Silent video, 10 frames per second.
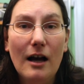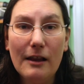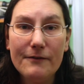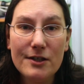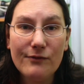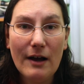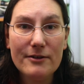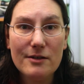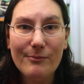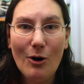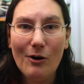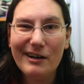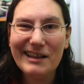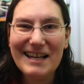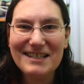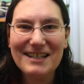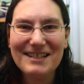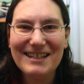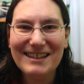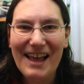I'll have just found some more
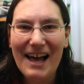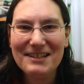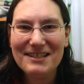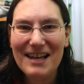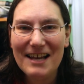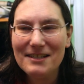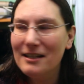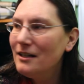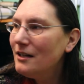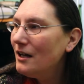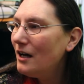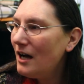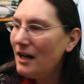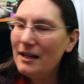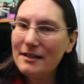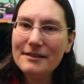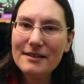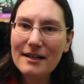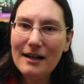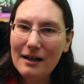classics in that set, and
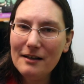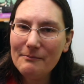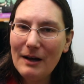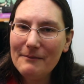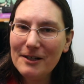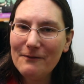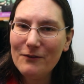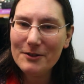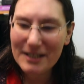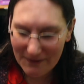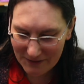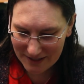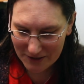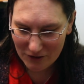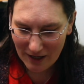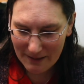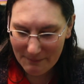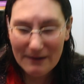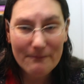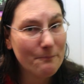I'm looking forward to giving these a try.
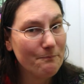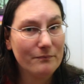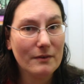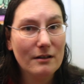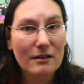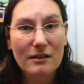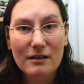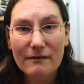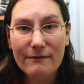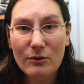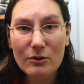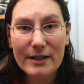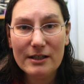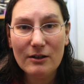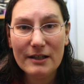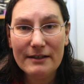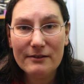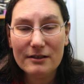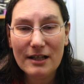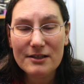But £4 all in.
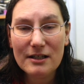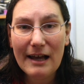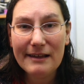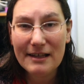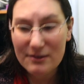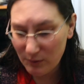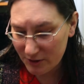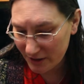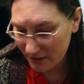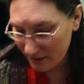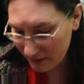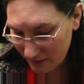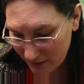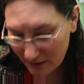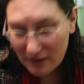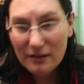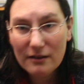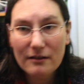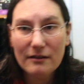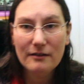That's what you...
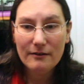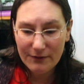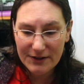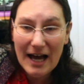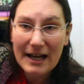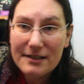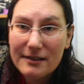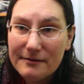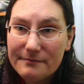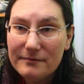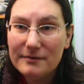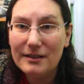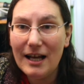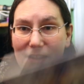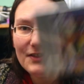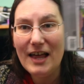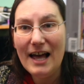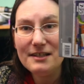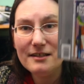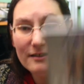For that. And
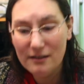that.